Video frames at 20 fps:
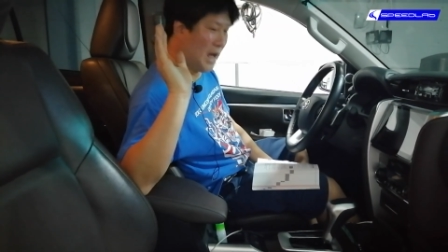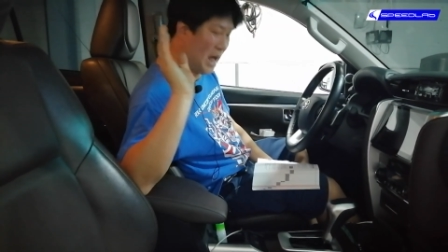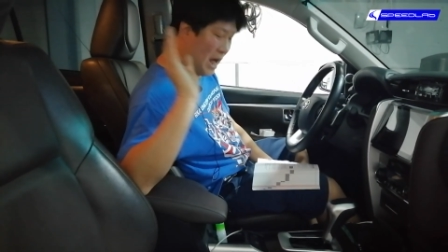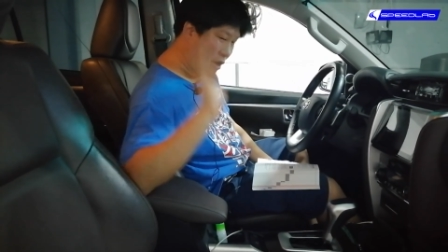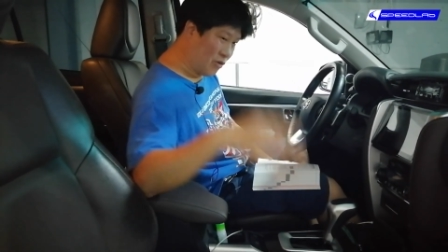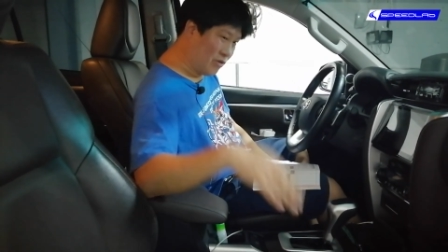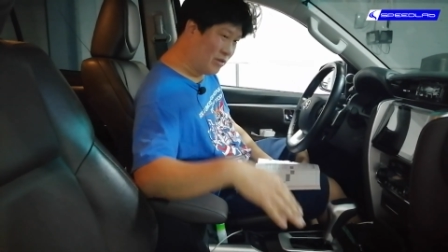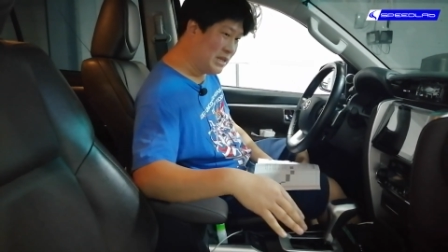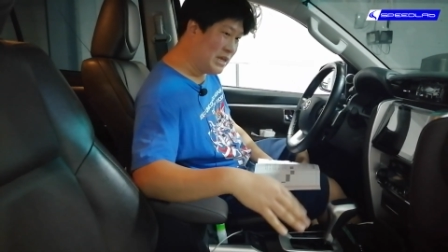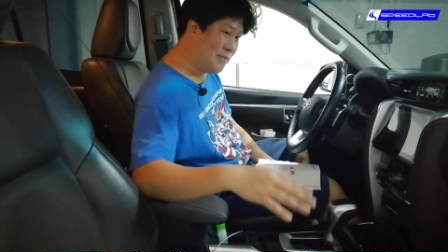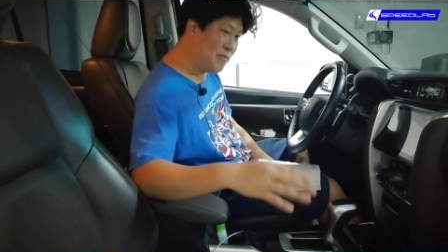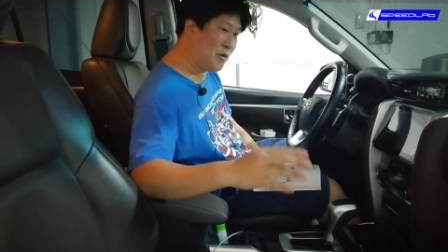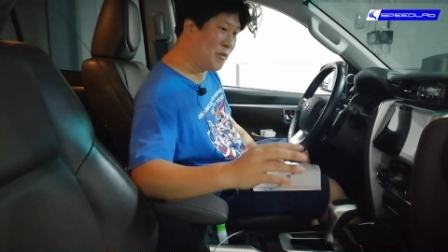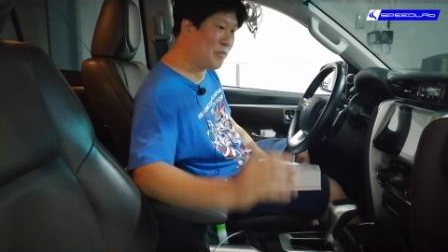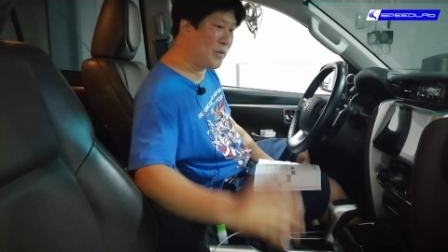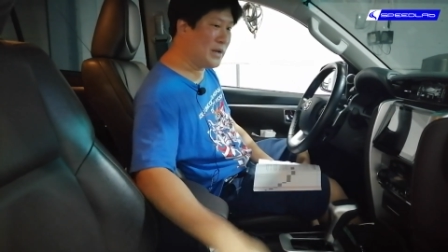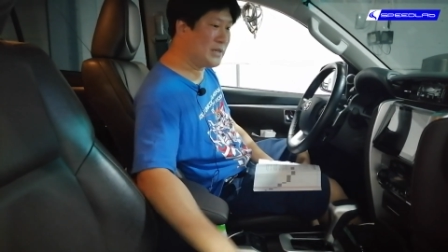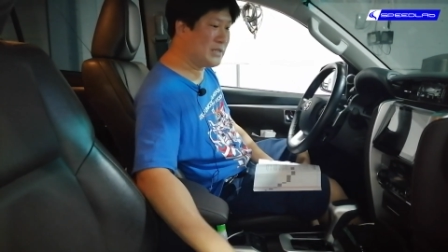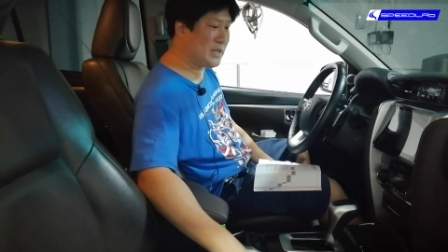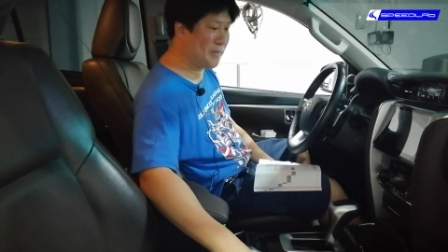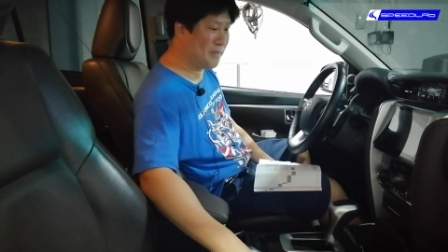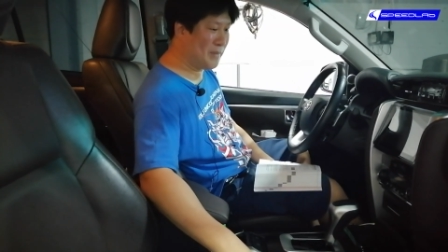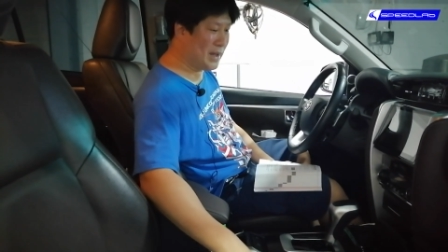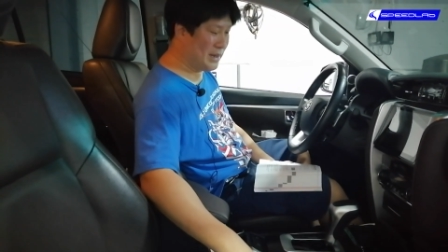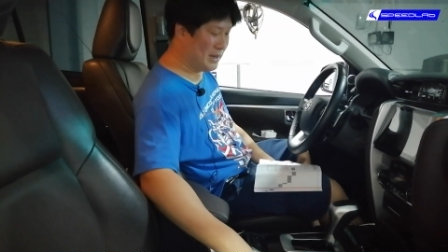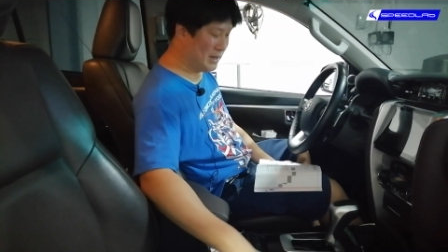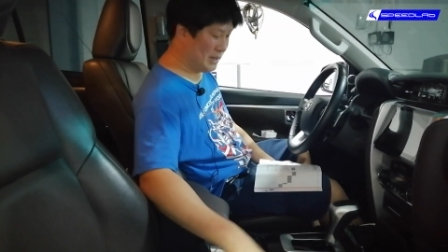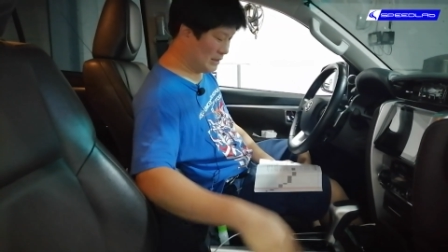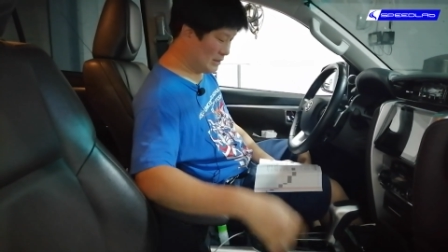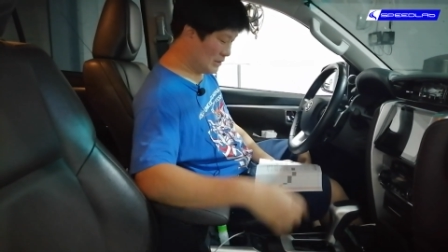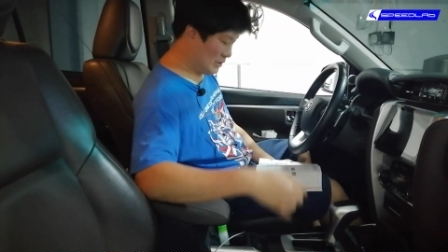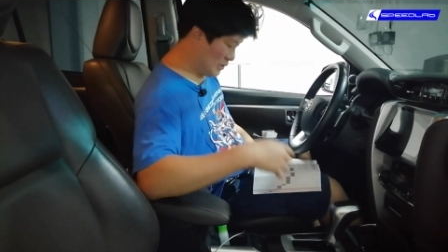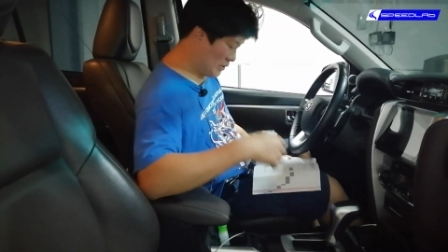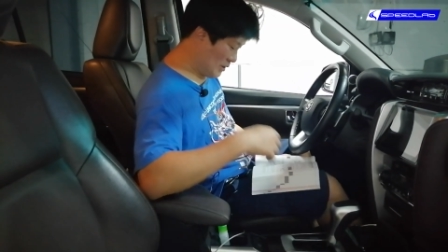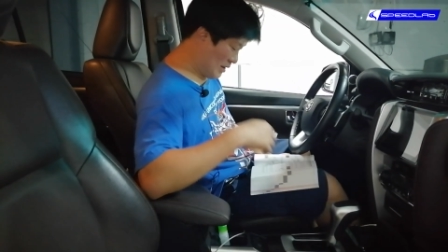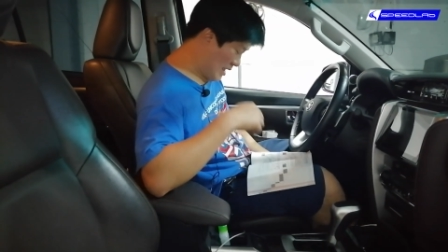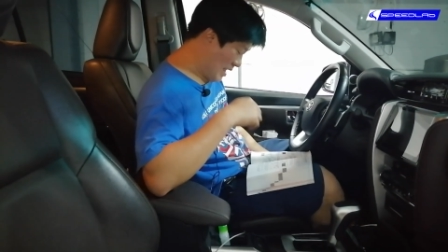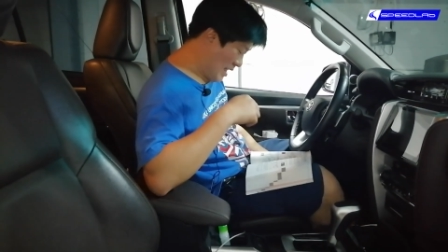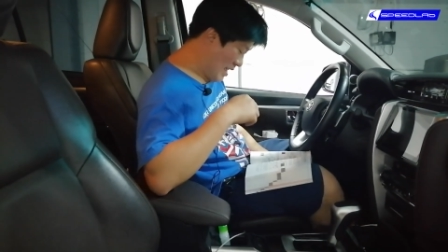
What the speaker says: how deep you press the pedal. So